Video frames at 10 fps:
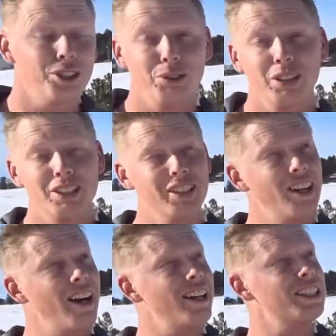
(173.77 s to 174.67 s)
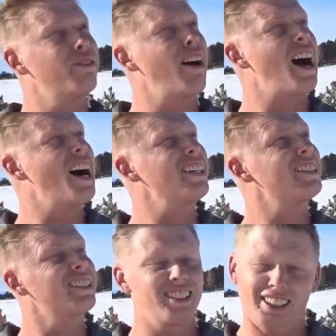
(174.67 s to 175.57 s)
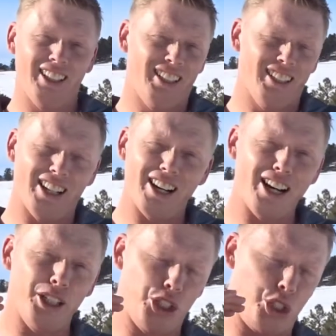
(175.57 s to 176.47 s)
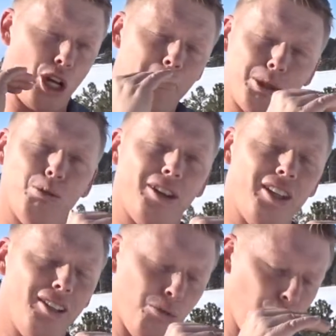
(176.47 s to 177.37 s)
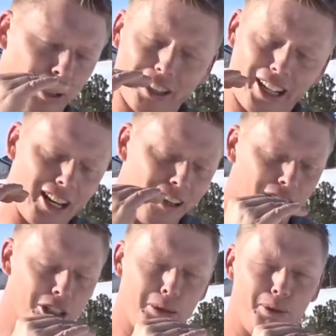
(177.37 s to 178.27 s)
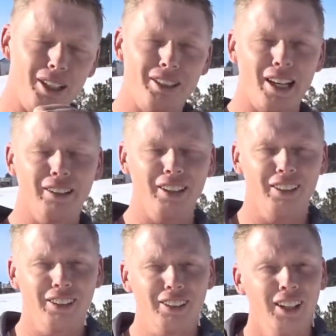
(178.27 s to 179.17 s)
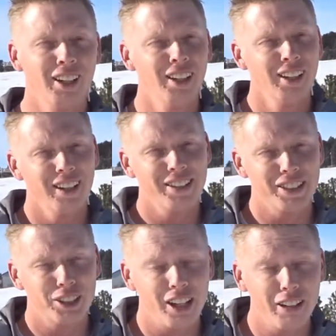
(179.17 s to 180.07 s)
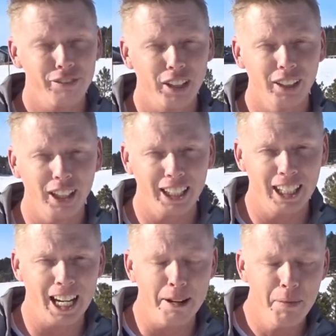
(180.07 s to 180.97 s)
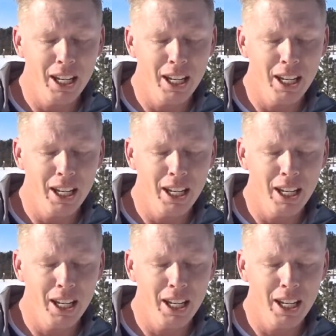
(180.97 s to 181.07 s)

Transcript: doing these nice fast jumps with it where you're carrying the speed down the hill, and it's a ton of fun like that.